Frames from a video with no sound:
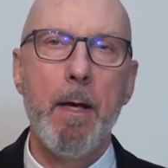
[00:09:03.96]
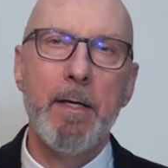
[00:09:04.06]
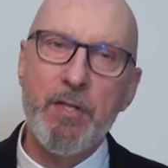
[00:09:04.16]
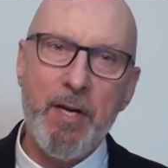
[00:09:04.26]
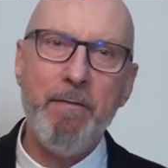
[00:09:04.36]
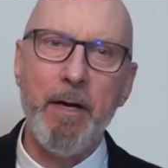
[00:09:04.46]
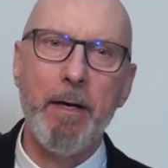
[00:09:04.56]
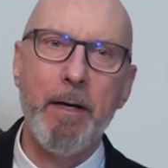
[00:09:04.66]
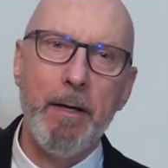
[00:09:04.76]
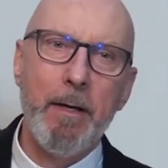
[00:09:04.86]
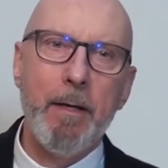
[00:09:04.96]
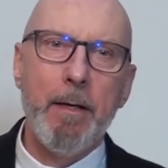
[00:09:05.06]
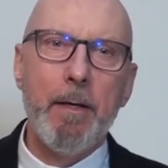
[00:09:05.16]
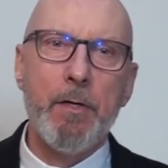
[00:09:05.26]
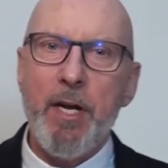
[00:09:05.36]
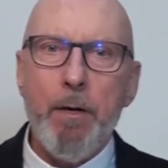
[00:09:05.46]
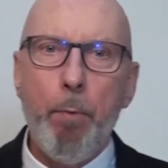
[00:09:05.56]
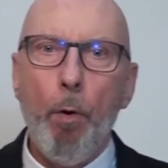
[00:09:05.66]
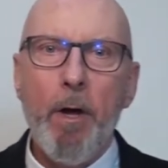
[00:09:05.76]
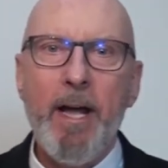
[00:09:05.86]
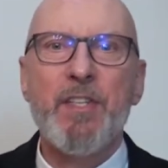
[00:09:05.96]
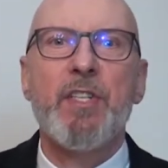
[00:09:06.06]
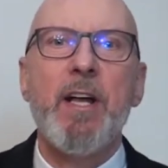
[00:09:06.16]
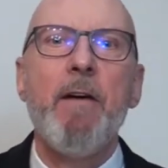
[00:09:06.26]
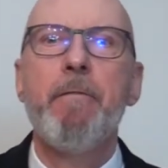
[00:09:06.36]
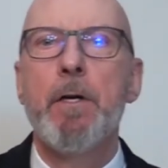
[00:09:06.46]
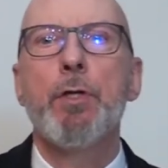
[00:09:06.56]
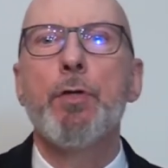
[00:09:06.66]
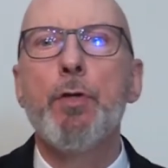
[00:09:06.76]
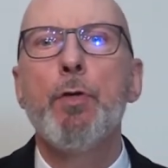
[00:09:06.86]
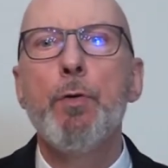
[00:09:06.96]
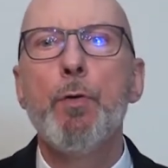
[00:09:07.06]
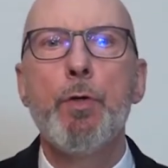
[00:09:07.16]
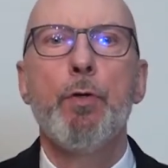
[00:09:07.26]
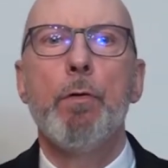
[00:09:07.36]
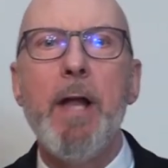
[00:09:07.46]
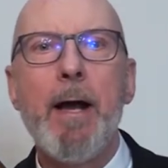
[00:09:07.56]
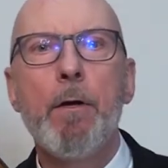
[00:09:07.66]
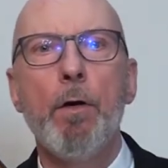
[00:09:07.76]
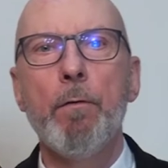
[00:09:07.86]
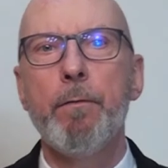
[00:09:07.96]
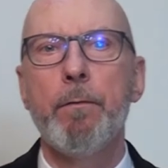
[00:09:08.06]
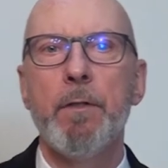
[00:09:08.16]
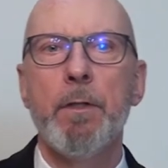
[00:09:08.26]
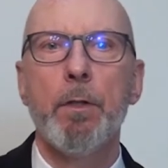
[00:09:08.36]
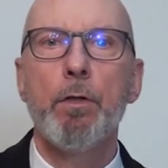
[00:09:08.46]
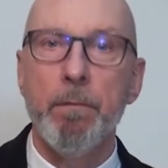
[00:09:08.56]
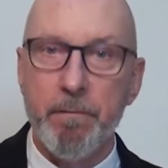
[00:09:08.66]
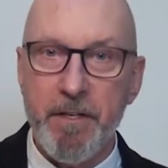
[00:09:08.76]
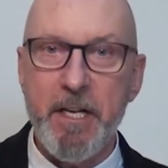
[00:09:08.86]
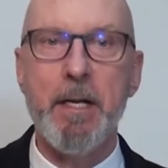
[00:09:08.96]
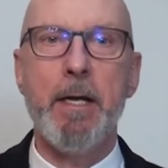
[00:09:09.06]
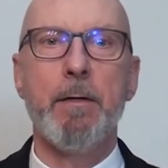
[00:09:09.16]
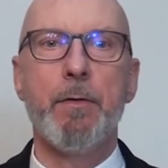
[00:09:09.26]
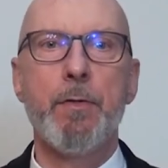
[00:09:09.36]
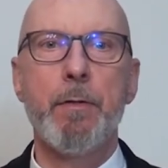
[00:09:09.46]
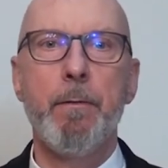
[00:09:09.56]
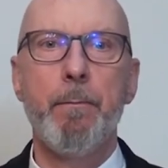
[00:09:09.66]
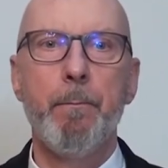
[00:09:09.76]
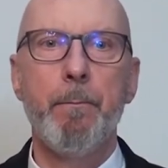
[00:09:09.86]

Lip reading: Seven, Saint Paul has suffered due to lack of convenience.